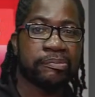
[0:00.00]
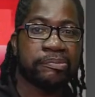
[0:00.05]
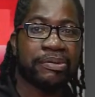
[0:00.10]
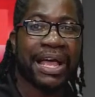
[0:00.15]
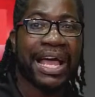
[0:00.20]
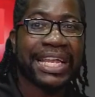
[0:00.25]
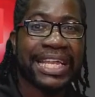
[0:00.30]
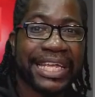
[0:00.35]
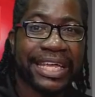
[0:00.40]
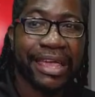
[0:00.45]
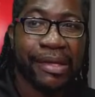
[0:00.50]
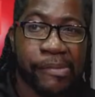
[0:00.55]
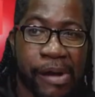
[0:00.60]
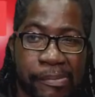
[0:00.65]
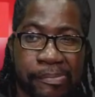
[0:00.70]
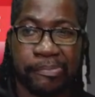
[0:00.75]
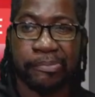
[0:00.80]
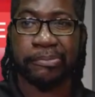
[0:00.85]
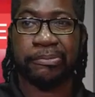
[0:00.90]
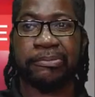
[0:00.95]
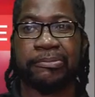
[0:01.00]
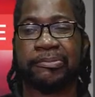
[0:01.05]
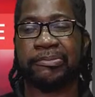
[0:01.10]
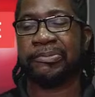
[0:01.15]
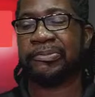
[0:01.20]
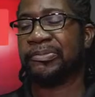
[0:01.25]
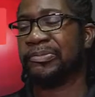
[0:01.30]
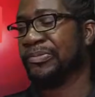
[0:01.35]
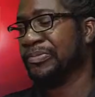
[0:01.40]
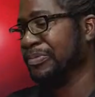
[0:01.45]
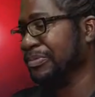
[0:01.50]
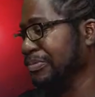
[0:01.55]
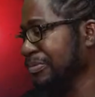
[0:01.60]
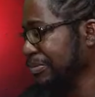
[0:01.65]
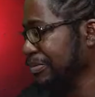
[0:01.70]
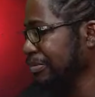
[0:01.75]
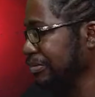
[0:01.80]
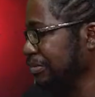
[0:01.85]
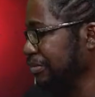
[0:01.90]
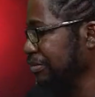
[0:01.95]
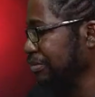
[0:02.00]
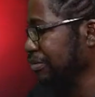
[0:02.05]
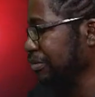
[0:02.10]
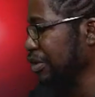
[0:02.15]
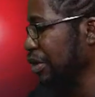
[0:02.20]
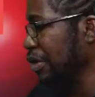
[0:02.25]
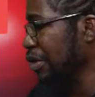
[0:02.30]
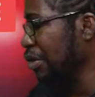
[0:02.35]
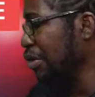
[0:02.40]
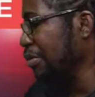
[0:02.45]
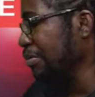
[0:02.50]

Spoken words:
planning came up. You know,